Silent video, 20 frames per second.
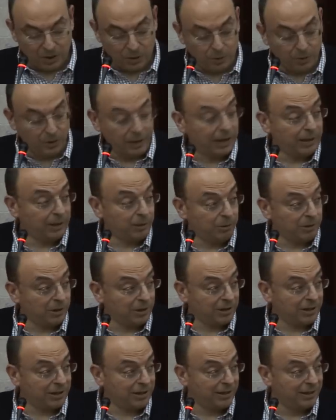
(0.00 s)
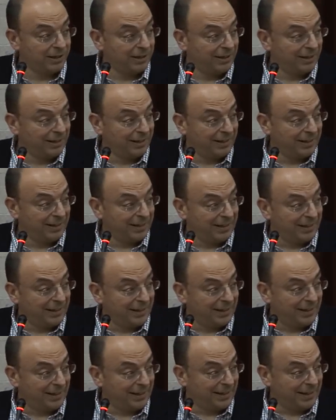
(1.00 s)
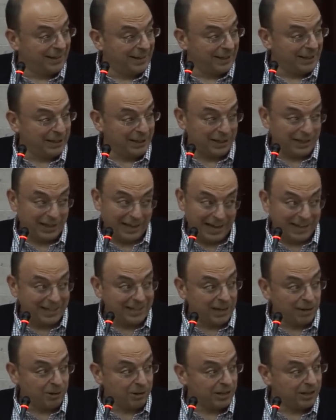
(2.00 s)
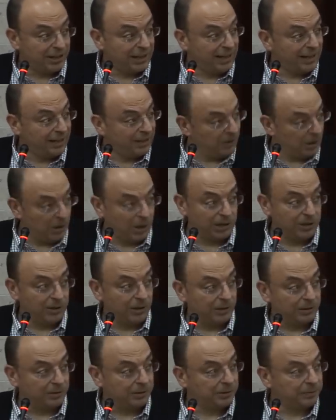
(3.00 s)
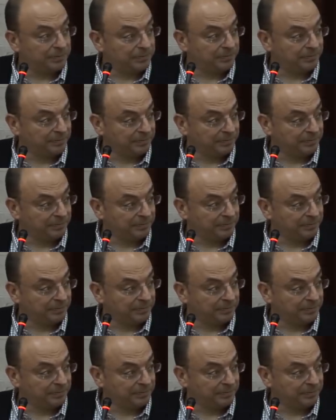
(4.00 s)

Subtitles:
Do I work 8 hours a day? No, I don't.